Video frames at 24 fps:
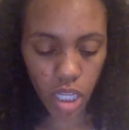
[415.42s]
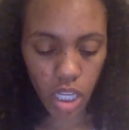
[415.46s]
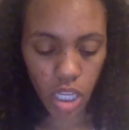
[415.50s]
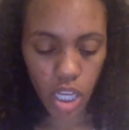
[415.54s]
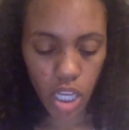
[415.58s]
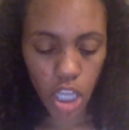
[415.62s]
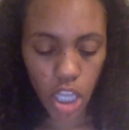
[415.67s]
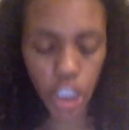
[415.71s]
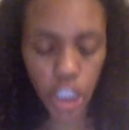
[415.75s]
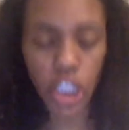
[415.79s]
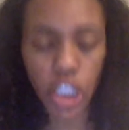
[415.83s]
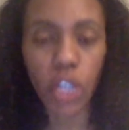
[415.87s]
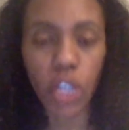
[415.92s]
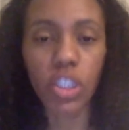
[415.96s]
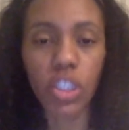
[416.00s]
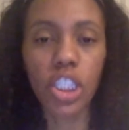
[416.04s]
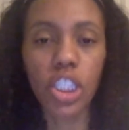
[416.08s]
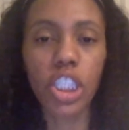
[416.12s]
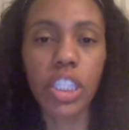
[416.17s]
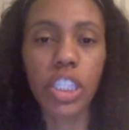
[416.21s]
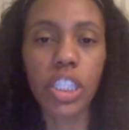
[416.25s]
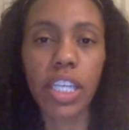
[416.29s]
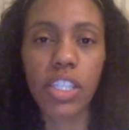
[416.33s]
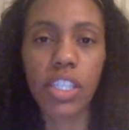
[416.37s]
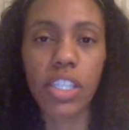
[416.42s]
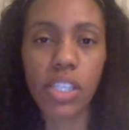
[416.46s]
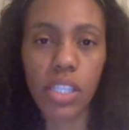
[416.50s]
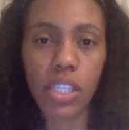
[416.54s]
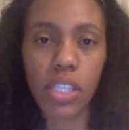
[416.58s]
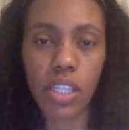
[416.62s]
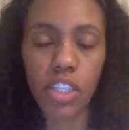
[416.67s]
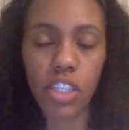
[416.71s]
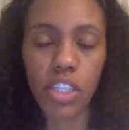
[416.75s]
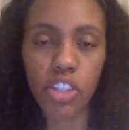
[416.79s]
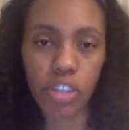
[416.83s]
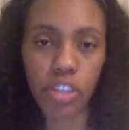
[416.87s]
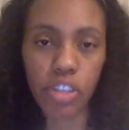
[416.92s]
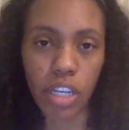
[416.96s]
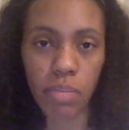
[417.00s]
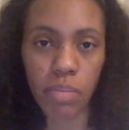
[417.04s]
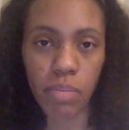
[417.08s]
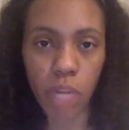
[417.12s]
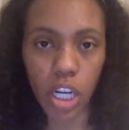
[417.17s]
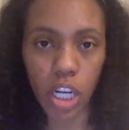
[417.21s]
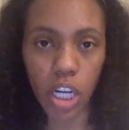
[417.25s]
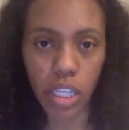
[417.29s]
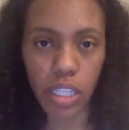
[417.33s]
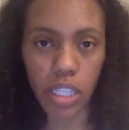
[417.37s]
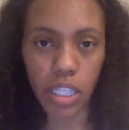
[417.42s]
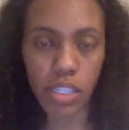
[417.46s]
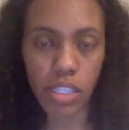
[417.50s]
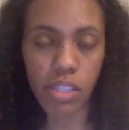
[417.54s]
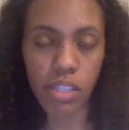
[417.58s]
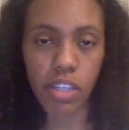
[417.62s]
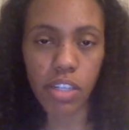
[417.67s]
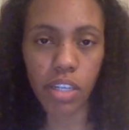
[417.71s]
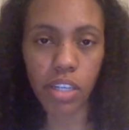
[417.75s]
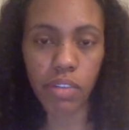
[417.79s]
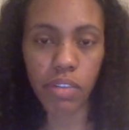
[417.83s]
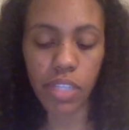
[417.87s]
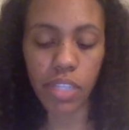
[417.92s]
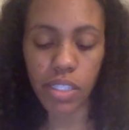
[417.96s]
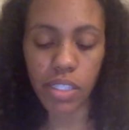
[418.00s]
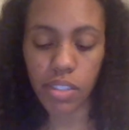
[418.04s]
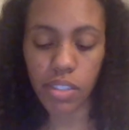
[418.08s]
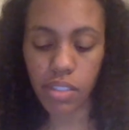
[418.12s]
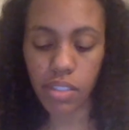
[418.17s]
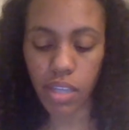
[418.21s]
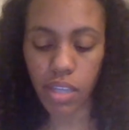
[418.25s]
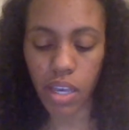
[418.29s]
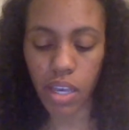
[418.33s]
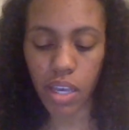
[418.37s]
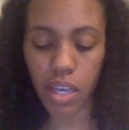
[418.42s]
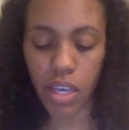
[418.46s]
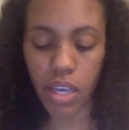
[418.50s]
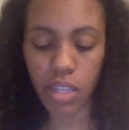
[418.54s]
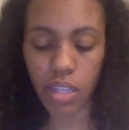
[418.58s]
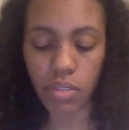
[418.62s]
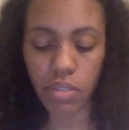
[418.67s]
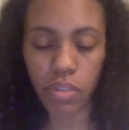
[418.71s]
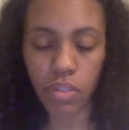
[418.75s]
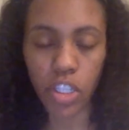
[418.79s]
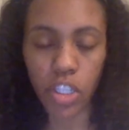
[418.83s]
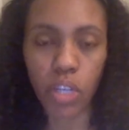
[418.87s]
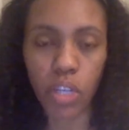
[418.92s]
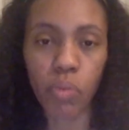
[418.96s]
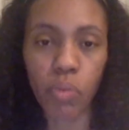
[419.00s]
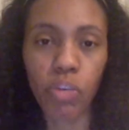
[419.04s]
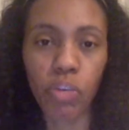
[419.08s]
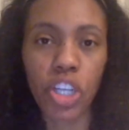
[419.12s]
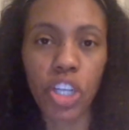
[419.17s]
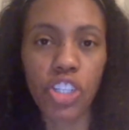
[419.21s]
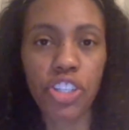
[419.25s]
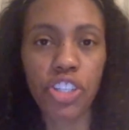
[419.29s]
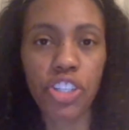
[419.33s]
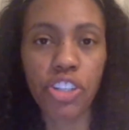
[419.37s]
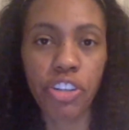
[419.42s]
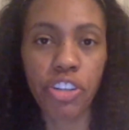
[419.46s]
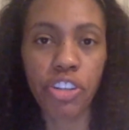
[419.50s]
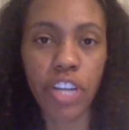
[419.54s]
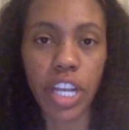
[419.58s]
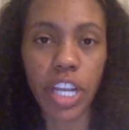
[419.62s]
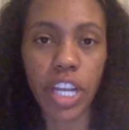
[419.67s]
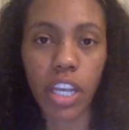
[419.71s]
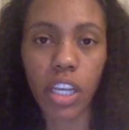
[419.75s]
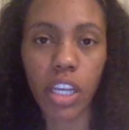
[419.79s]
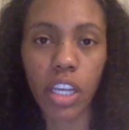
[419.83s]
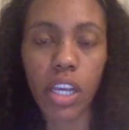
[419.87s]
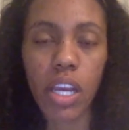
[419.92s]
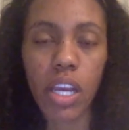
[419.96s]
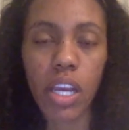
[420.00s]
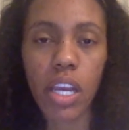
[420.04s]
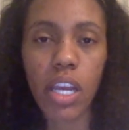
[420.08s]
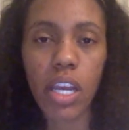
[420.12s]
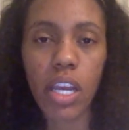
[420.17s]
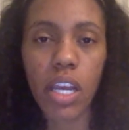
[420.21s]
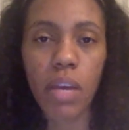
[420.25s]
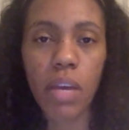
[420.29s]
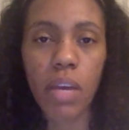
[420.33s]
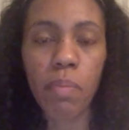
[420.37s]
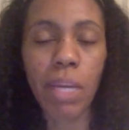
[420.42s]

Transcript: look into the trademarking service and, registering my